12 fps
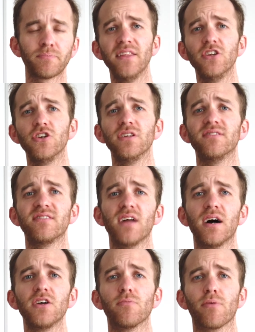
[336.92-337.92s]
And then you can
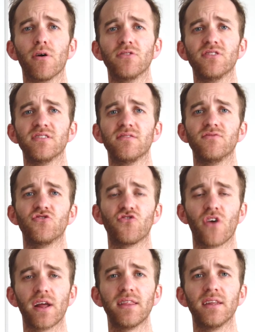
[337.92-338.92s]
start your process of
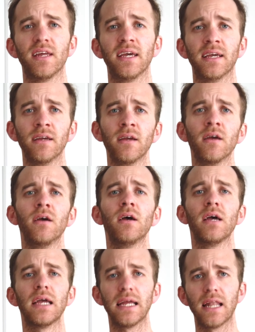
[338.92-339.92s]

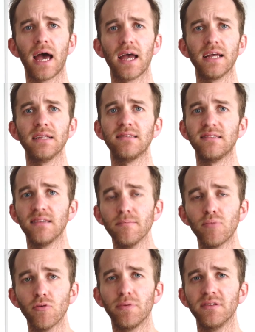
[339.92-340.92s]
strengthening in a
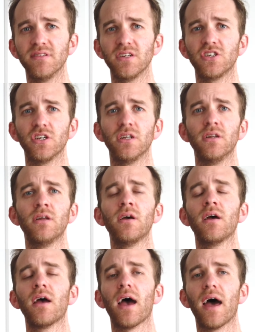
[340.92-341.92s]
simple
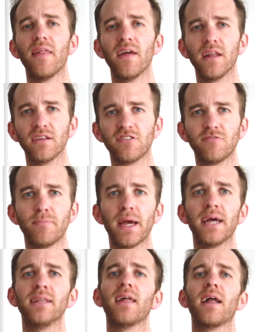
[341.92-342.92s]
position and then
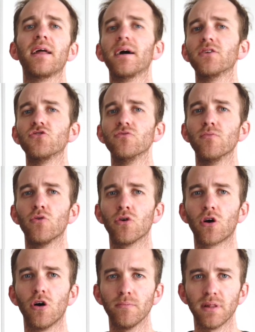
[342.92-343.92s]
expand that out to
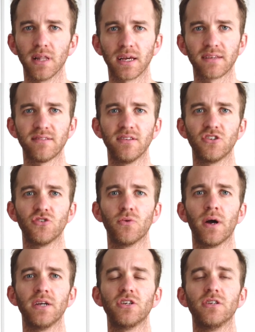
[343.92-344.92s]
more complex
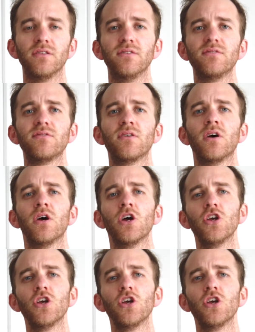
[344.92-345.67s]
situations.